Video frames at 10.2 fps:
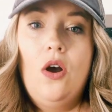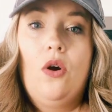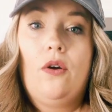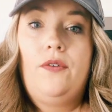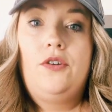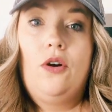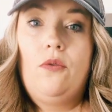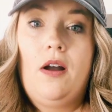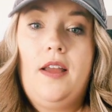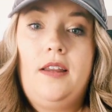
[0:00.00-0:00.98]
Or if you don't
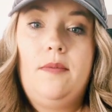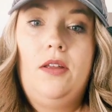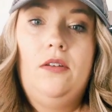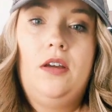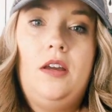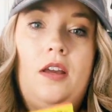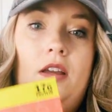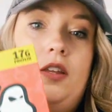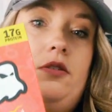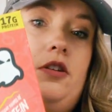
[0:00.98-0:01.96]
want any milk,
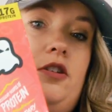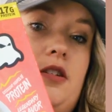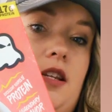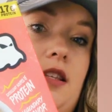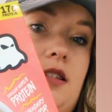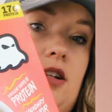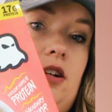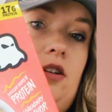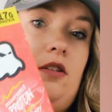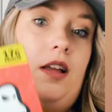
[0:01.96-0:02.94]
you could just eat the
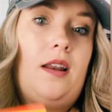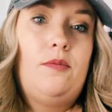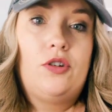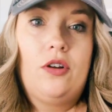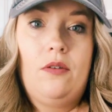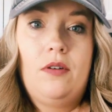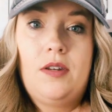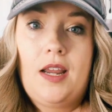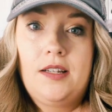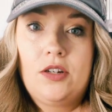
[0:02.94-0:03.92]
cereal, and I'm sure it would
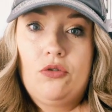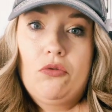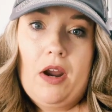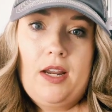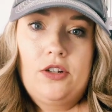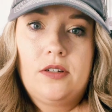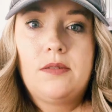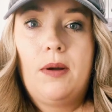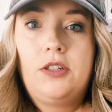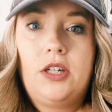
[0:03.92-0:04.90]
taste great, just
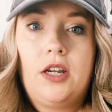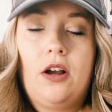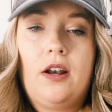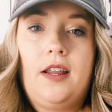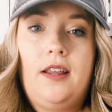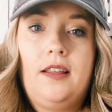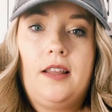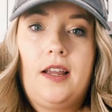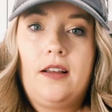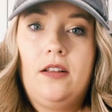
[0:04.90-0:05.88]
munching on it in
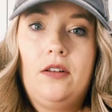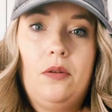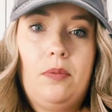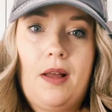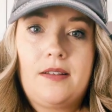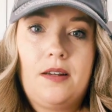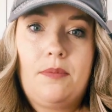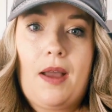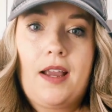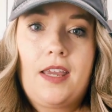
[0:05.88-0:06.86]
like a little plastic
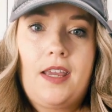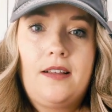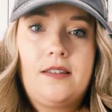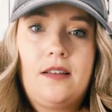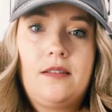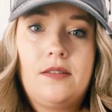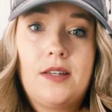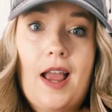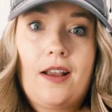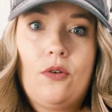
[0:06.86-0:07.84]
baggie as a
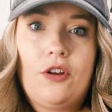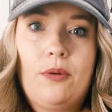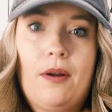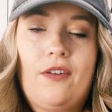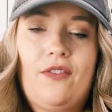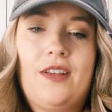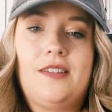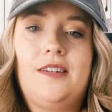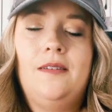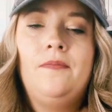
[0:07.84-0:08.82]
snack or your
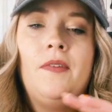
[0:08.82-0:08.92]
breakfast.